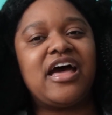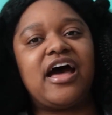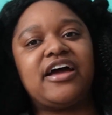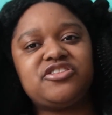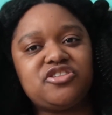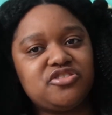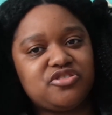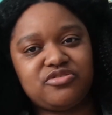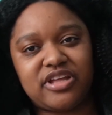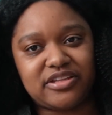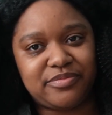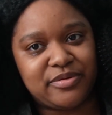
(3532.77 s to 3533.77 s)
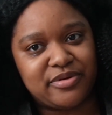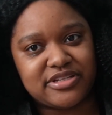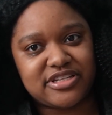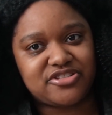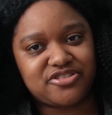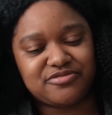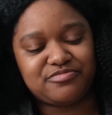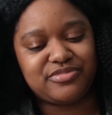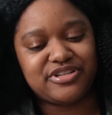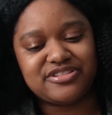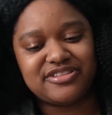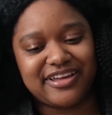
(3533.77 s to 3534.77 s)
I shouldn't do that to people because I shouldn't
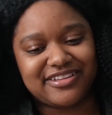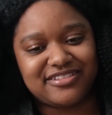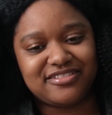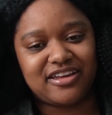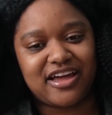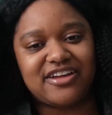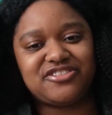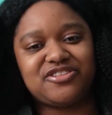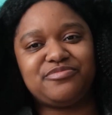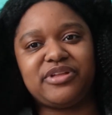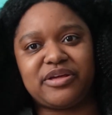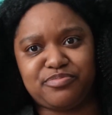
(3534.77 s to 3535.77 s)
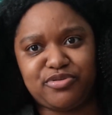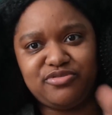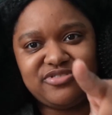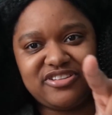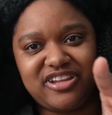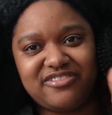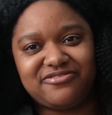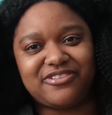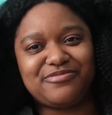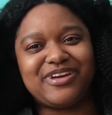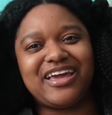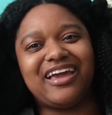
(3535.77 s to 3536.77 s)
be like, prove your love for
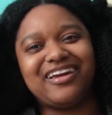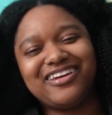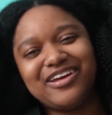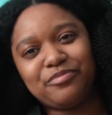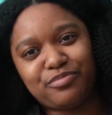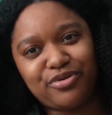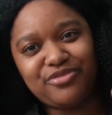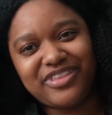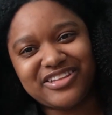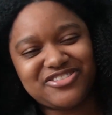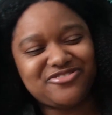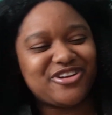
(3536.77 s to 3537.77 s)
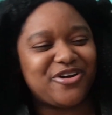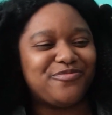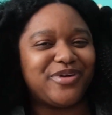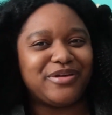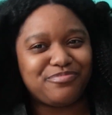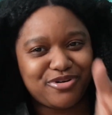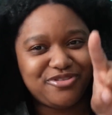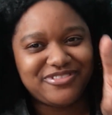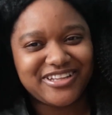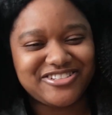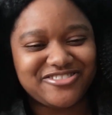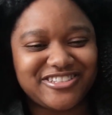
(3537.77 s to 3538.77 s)
me, prove that you know me, prove
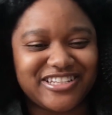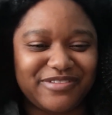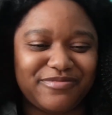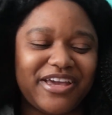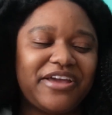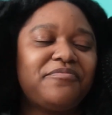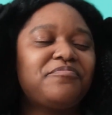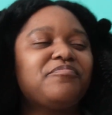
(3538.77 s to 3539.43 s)
that you see me,